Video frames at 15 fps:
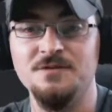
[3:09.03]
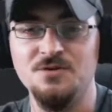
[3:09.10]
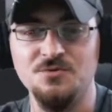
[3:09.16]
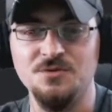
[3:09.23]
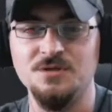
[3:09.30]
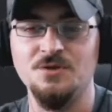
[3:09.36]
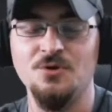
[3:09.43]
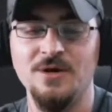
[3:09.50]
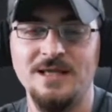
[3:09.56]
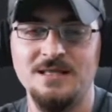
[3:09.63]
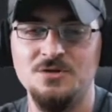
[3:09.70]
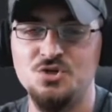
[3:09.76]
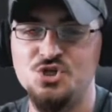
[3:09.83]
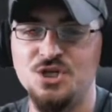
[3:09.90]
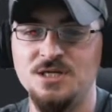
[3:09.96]
you can go ahead
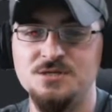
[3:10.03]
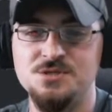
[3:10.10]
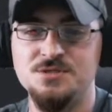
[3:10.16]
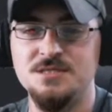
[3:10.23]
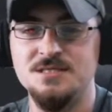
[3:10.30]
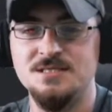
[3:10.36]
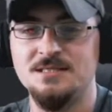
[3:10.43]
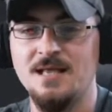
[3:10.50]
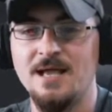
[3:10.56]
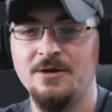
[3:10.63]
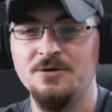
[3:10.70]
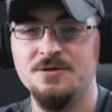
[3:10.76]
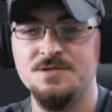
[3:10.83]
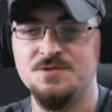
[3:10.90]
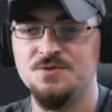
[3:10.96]
and change these
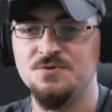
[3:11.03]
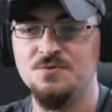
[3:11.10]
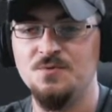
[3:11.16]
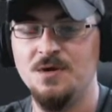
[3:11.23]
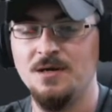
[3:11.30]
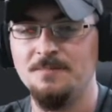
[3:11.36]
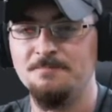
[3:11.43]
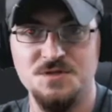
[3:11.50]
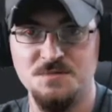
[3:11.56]
sliders to um,